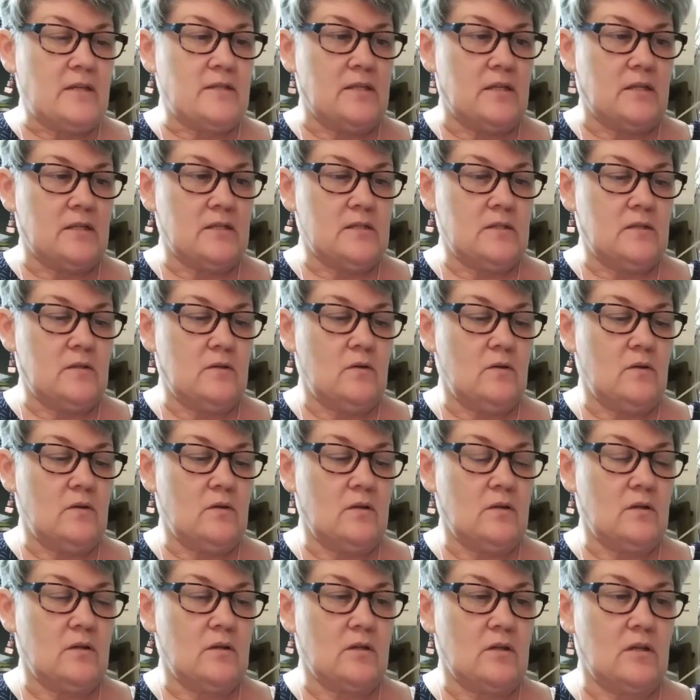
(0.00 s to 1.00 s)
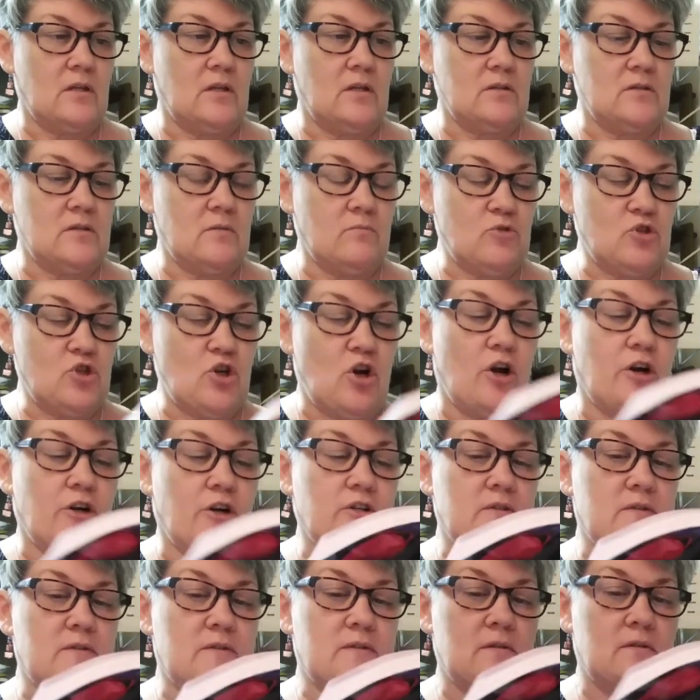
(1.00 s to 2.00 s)
Basics. Some
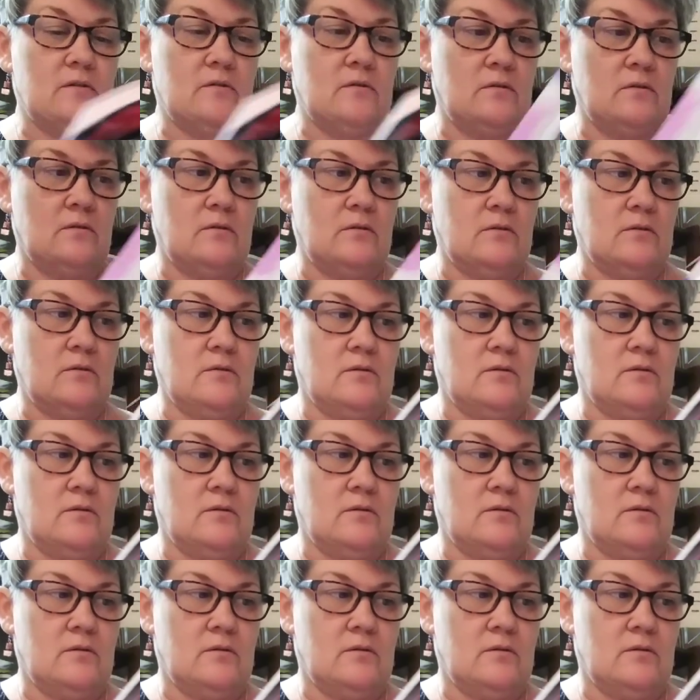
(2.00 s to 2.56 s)
charts.